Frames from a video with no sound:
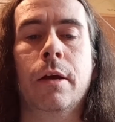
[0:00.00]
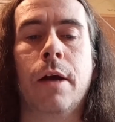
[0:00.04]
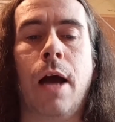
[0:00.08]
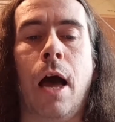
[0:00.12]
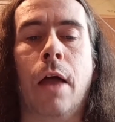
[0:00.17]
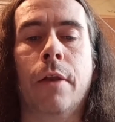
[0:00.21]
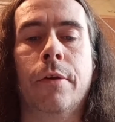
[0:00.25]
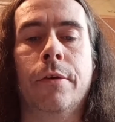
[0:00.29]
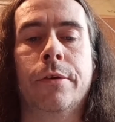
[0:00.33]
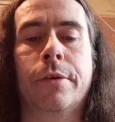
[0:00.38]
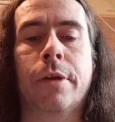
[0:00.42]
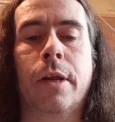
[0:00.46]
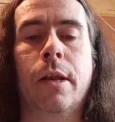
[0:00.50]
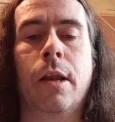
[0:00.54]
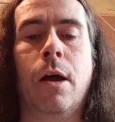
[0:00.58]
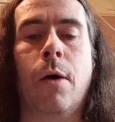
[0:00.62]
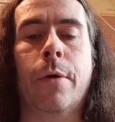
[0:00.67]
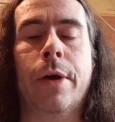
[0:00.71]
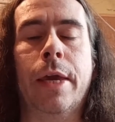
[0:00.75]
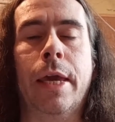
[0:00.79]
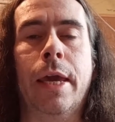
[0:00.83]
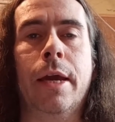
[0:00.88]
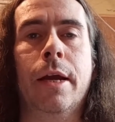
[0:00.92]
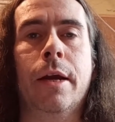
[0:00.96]

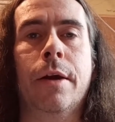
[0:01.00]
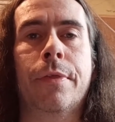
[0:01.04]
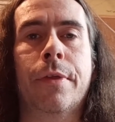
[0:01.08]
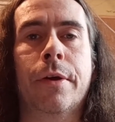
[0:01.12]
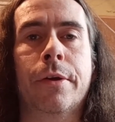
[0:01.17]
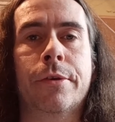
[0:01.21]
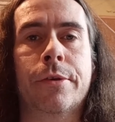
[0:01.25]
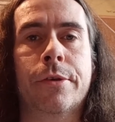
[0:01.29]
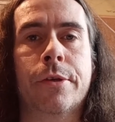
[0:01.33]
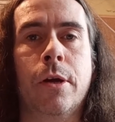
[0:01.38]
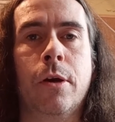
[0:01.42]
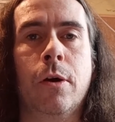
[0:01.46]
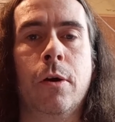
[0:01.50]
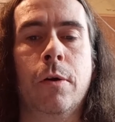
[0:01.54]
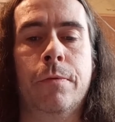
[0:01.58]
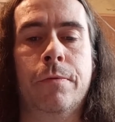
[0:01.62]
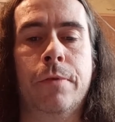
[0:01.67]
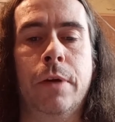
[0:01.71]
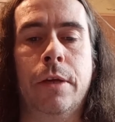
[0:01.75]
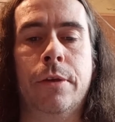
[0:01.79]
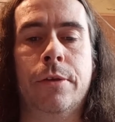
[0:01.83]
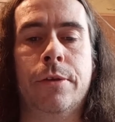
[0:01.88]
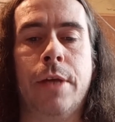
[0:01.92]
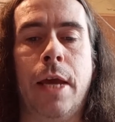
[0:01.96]
underlying the
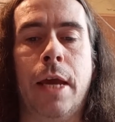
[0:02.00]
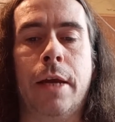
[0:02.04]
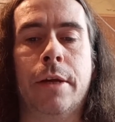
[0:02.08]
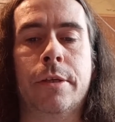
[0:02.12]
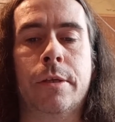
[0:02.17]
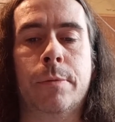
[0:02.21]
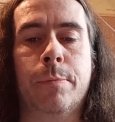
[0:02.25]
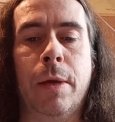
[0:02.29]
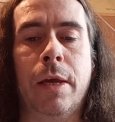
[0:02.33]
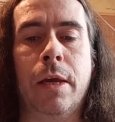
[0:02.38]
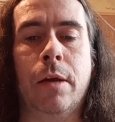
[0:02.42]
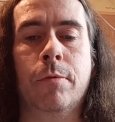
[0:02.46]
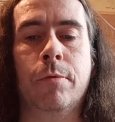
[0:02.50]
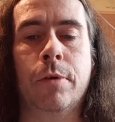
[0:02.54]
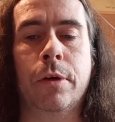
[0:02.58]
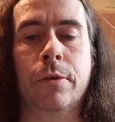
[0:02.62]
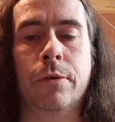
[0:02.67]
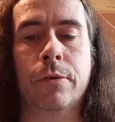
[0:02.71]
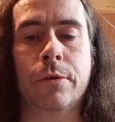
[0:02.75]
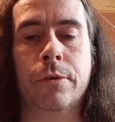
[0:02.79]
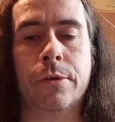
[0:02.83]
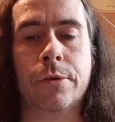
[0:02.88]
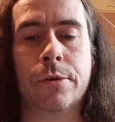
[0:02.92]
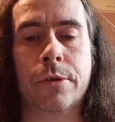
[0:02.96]
surface
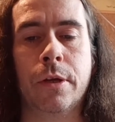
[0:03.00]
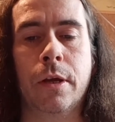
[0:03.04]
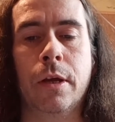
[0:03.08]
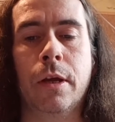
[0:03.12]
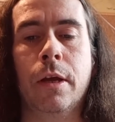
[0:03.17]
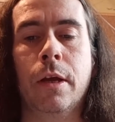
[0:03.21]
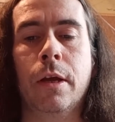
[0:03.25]
experience,